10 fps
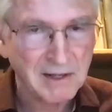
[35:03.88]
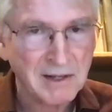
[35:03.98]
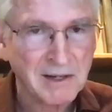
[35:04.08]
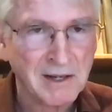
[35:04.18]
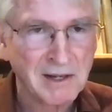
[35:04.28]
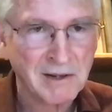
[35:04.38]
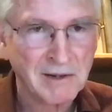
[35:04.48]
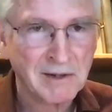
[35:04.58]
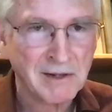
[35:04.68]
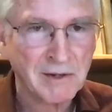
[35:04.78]
Now,
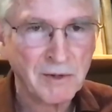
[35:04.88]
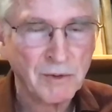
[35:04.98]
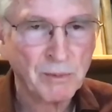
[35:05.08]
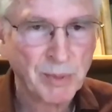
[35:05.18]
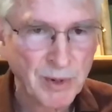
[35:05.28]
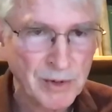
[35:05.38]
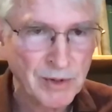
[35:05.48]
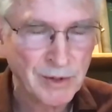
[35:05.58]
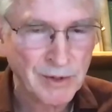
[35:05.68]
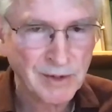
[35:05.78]
now you're both
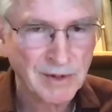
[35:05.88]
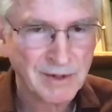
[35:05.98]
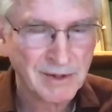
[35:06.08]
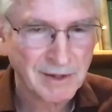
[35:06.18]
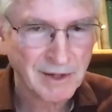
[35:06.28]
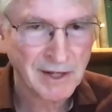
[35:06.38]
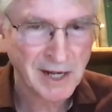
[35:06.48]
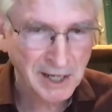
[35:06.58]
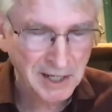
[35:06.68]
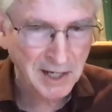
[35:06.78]
an
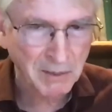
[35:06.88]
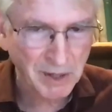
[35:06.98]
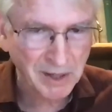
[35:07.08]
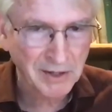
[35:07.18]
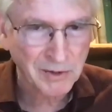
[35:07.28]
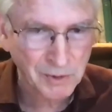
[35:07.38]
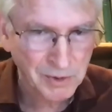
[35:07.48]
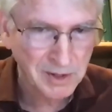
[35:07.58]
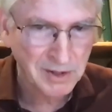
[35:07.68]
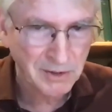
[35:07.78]
academic. You're
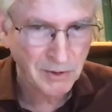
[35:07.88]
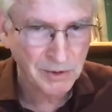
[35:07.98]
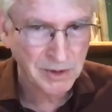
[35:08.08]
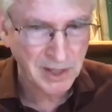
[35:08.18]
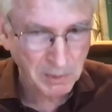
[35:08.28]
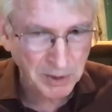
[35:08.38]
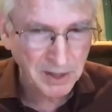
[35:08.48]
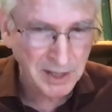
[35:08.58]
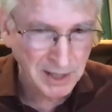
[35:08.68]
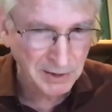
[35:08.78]
the you're the
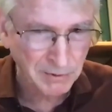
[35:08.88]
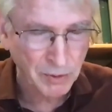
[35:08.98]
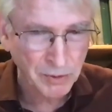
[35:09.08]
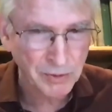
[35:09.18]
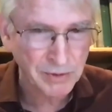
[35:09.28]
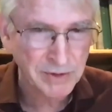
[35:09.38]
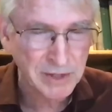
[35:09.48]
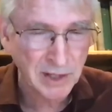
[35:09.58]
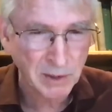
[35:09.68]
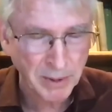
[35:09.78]
deputy head of your
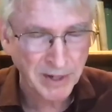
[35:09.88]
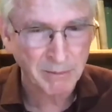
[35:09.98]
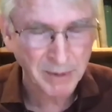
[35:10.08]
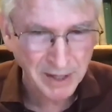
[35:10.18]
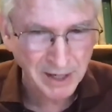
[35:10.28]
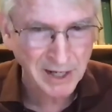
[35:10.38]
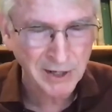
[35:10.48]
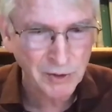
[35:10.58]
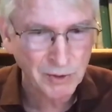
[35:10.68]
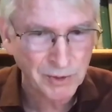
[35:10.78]
university department, and
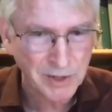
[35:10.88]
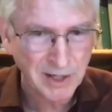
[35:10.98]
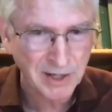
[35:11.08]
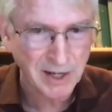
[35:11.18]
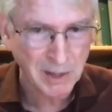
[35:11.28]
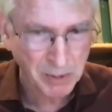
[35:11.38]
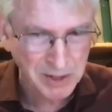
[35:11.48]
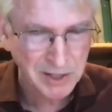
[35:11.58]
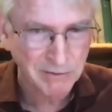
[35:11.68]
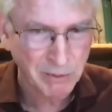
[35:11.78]
you're the
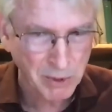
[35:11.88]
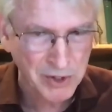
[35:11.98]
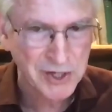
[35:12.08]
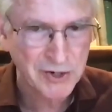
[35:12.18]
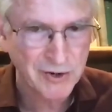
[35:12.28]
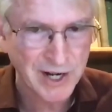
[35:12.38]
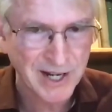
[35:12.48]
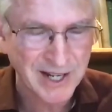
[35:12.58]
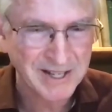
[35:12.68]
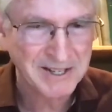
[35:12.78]
abbess of a monastery.
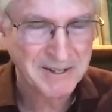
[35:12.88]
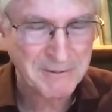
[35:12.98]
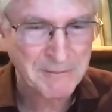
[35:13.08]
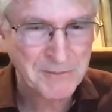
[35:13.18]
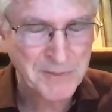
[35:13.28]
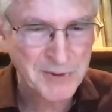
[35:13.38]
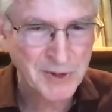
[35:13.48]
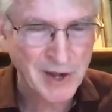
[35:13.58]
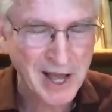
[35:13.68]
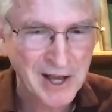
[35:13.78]
So
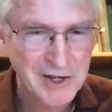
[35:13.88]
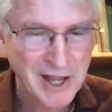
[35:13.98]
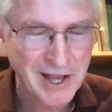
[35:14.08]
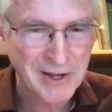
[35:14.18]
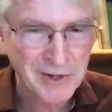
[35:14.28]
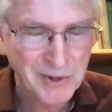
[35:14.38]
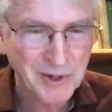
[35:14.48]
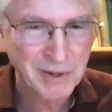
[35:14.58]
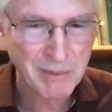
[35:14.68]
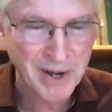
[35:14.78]
how do how do you
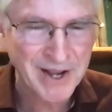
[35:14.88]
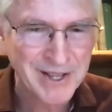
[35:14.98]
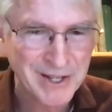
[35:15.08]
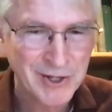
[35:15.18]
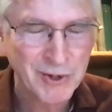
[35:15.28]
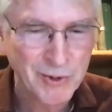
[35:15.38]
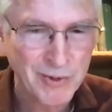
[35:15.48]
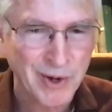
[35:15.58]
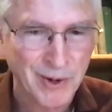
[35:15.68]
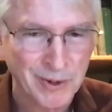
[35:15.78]
combine these two
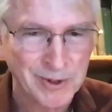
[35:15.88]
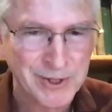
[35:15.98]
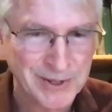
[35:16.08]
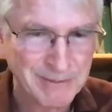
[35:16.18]
roles?